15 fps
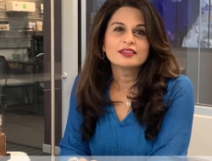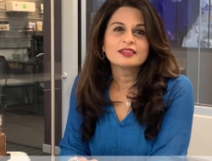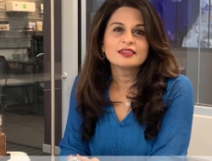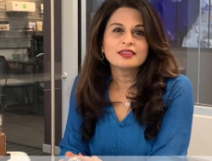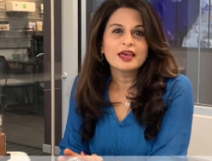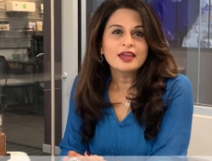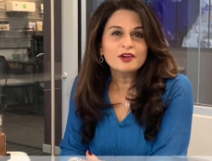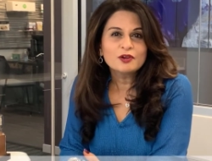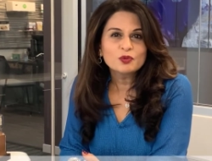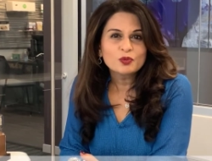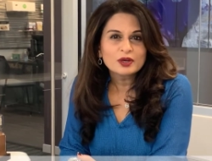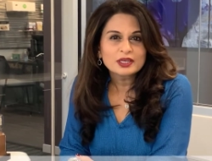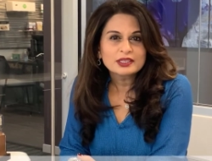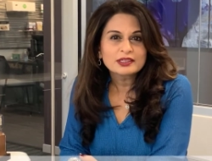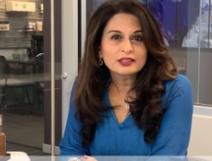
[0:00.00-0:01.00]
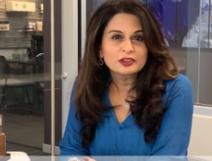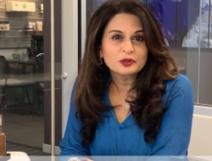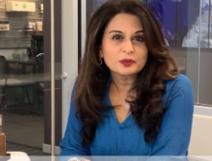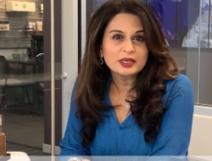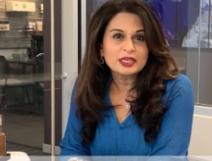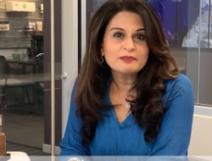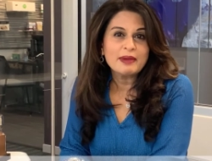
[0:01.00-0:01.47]
They are one of the
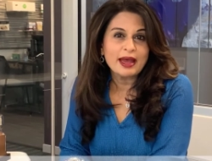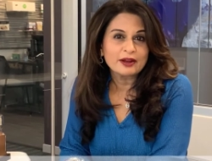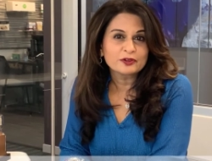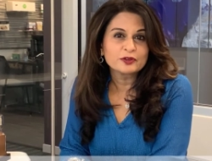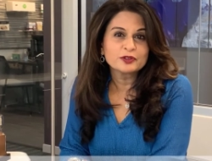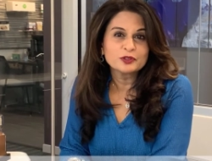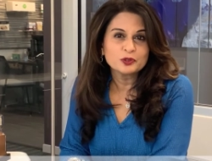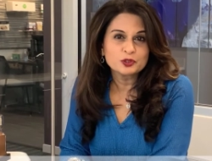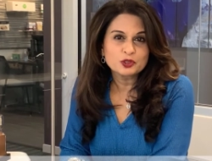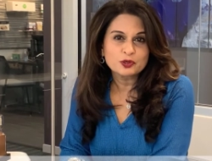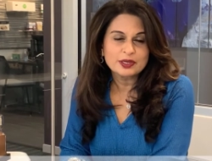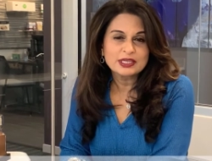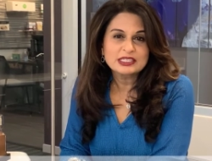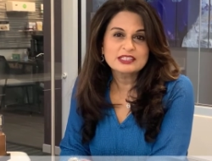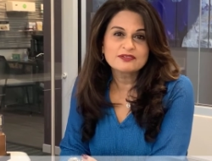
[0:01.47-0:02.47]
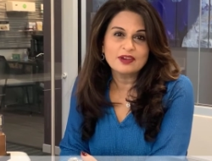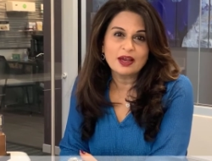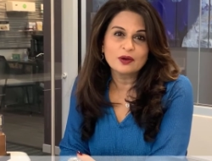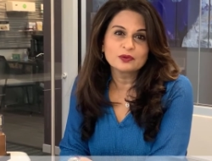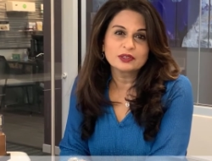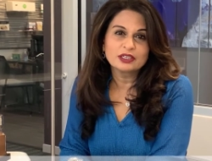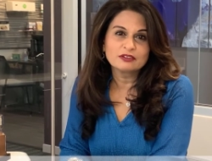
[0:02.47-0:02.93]
three macronutrients
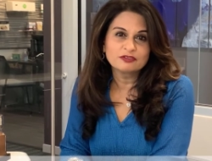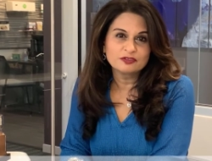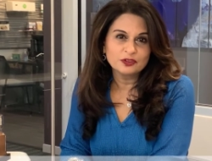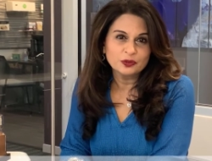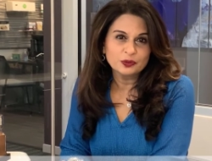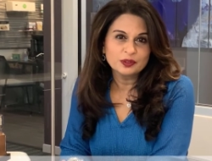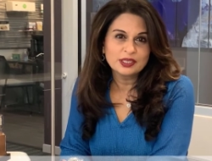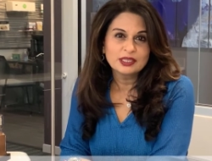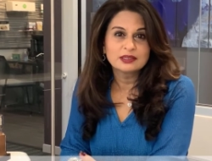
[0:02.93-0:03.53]
found in food,